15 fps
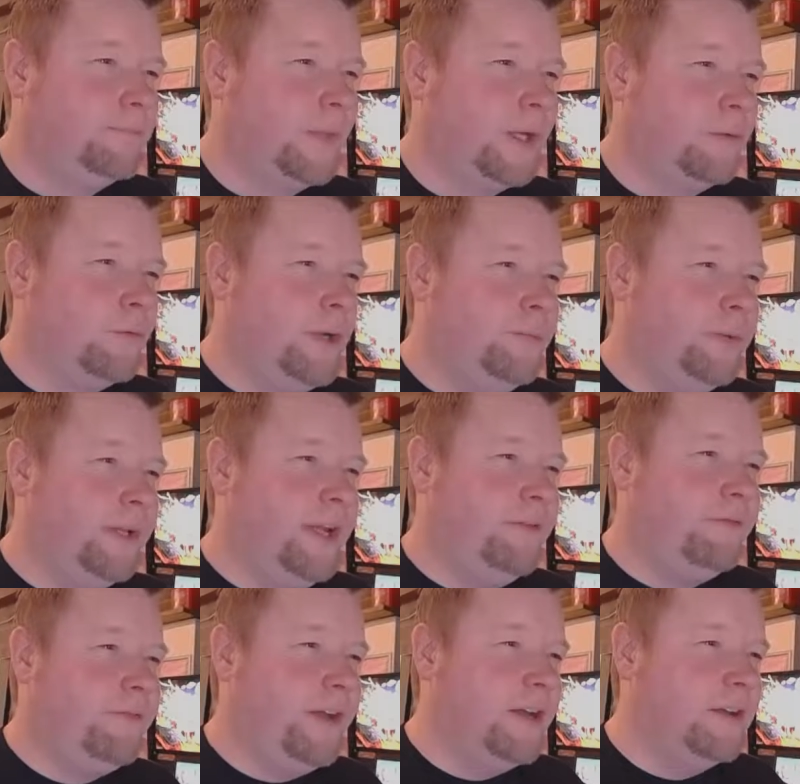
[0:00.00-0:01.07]
Replay
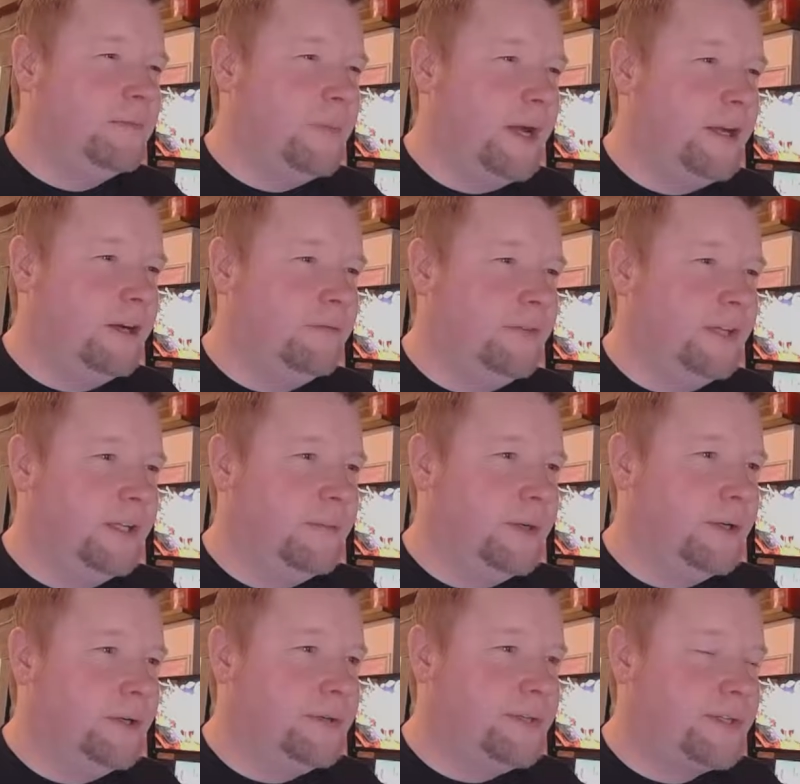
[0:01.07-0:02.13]
failed minor villain
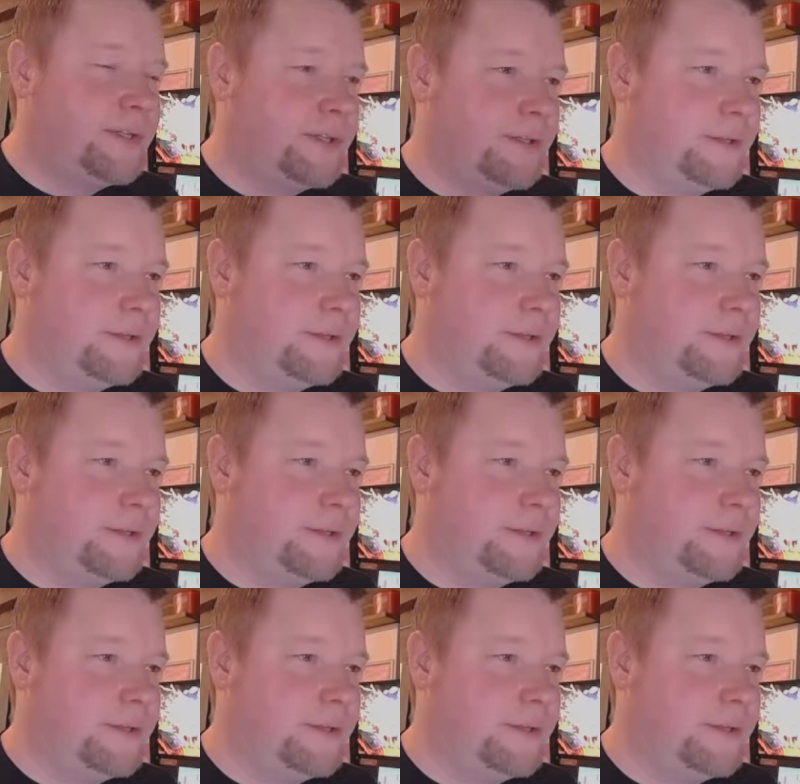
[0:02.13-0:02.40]
modes.